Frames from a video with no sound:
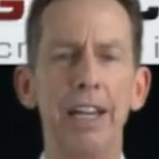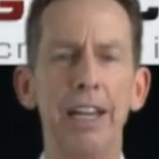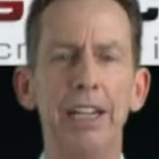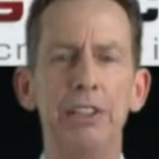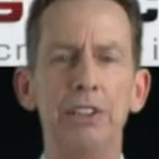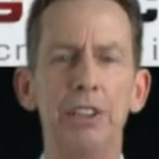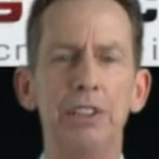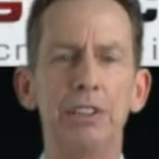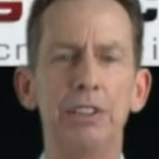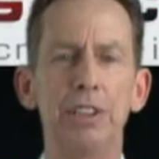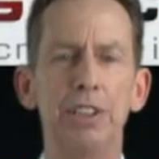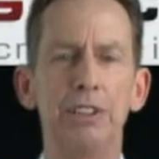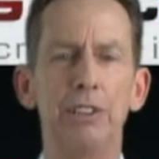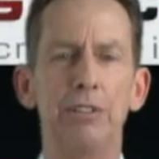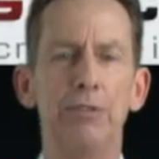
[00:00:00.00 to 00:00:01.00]
agents
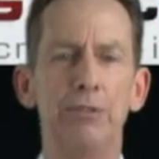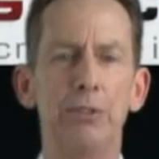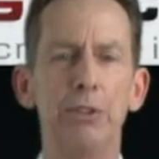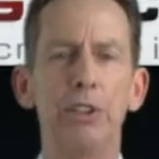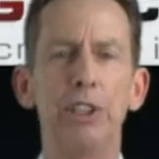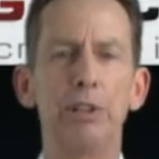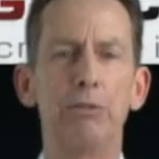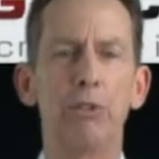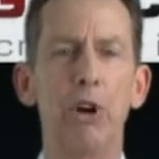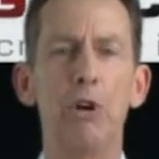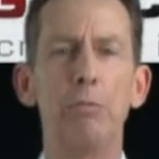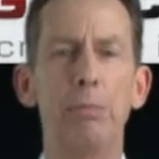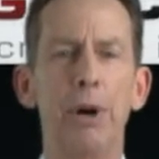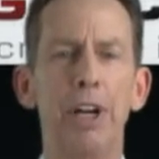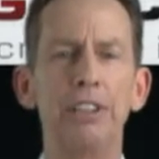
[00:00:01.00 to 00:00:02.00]
is a fully
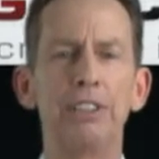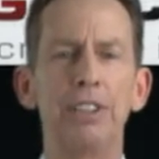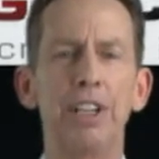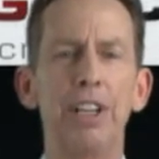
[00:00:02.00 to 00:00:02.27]
robust